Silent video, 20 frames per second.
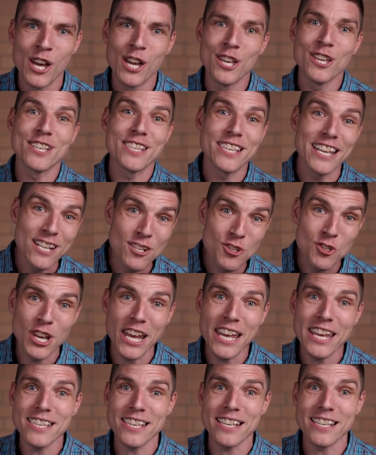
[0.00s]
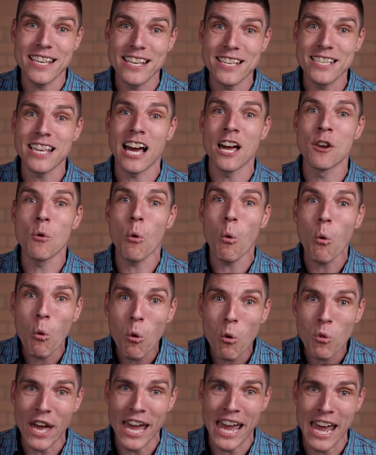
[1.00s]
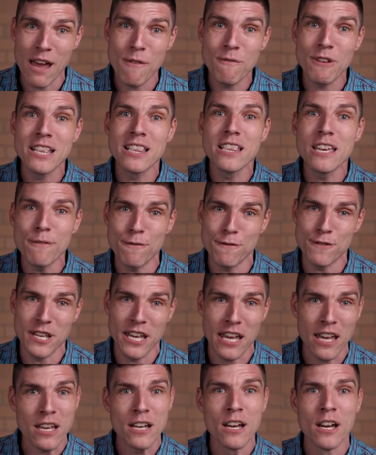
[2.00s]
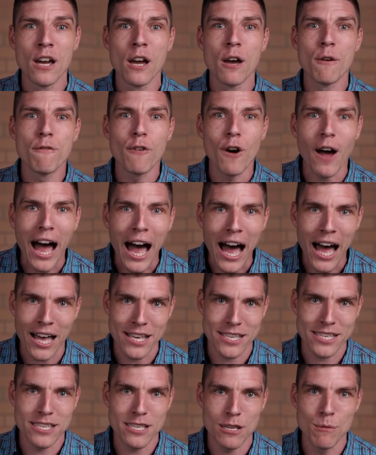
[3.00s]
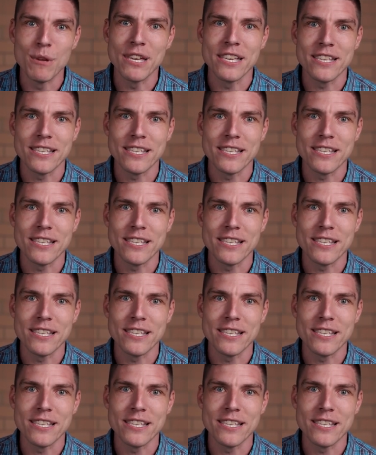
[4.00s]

You see, Jesus has done all the heavy lifting for us to be